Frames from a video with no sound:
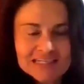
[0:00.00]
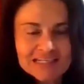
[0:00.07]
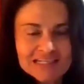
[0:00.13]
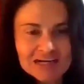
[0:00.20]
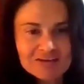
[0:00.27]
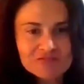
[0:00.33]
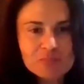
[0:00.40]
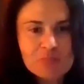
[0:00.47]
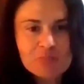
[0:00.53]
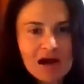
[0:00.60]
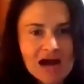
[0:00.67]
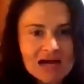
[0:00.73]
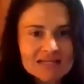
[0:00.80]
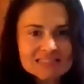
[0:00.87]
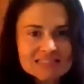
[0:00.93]
of the
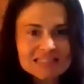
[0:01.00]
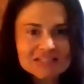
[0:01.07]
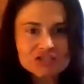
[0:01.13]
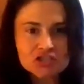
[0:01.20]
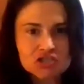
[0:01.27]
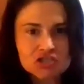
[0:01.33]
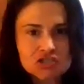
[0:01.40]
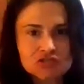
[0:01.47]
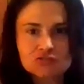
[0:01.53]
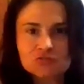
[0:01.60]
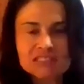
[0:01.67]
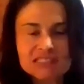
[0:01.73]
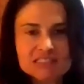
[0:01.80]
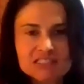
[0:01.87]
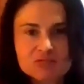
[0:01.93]
box. And she's
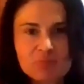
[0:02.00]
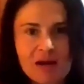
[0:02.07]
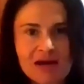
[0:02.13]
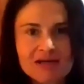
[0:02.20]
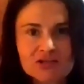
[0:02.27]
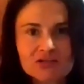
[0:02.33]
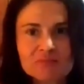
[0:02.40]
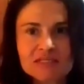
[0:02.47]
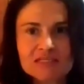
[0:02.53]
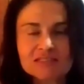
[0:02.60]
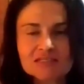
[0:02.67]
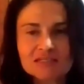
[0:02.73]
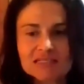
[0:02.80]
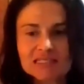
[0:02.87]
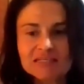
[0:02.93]
really inspired me
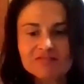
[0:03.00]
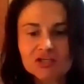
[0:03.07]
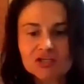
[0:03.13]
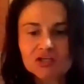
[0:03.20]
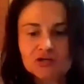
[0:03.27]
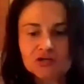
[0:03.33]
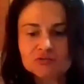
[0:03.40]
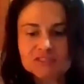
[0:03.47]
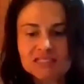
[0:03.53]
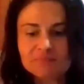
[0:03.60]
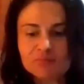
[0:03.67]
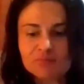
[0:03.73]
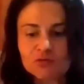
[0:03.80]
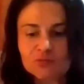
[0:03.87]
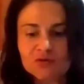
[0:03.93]
to even go
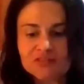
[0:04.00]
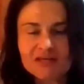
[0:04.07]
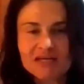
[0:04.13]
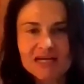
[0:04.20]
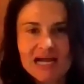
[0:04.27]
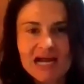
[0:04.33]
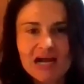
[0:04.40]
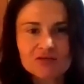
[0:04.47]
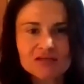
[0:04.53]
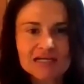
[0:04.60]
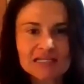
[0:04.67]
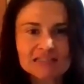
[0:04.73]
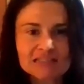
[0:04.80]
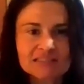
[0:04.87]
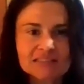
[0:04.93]
deeper with how can
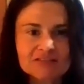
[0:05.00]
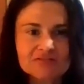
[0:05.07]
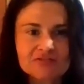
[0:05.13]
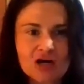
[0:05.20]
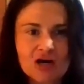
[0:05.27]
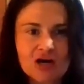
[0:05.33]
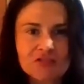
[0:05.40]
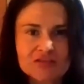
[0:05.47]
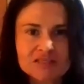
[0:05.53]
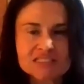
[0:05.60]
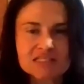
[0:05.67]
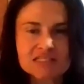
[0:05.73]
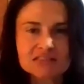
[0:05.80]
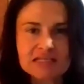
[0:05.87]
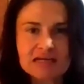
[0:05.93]
I live
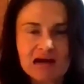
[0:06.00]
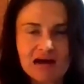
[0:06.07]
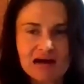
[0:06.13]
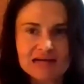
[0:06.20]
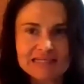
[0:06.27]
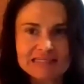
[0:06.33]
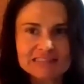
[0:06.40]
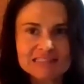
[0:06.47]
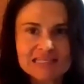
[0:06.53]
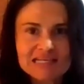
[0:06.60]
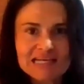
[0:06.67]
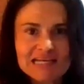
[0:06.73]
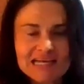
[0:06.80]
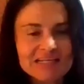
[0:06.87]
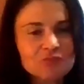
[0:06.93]
authentically kind
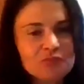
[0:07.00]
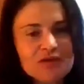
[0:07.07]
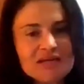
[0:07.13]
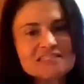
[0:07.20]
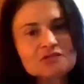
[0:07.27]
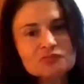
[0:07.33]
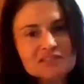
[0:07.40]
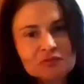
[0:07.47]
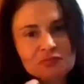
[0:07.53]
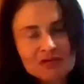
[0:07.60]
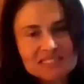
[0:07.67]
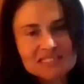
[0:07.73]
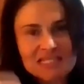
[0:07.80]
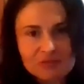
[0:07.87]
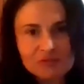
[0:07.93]
and in ways that really
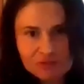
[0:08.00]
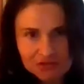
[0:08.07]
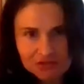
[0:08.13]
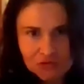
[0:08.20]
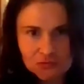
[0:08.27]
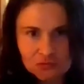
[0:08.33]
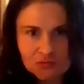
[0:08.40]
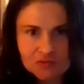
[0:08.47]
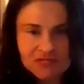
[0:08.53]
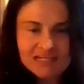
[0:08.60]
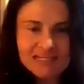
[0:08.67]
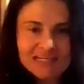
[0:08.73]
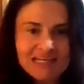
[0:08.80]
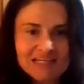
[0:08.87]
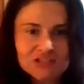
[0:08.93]
resonate with you.
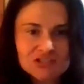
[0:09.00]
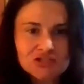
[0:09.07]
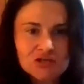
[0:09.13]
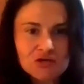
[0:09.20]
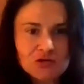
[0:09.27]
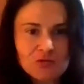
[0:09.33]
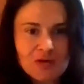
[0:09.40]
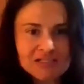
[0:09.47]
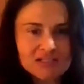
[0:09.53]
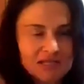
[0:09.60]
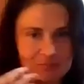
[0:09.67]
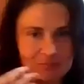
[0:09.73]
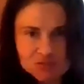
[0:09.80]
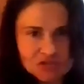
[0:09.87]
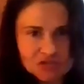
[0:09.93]
And so
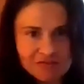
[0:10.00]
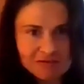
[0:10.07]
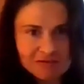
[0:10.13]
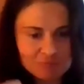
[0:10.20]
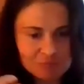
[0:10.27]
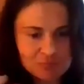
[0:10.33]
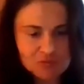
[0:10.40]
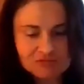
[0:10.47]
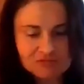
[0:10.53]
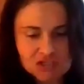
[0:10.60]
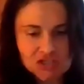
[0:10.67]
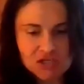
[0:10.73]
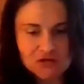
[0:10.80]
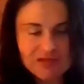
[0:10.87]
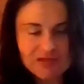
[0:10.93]
I'm just feeling moved to
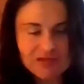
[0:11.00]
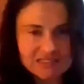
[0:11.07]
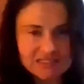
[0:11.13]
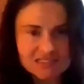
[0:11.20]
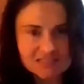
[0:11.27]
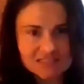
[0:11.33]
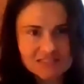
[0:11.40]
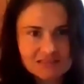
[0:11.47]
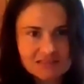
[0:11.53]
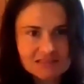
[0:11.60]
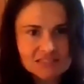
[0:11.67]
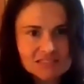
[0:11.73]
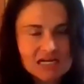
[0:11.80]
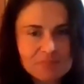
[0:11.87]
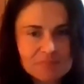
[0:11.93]
share that since this topic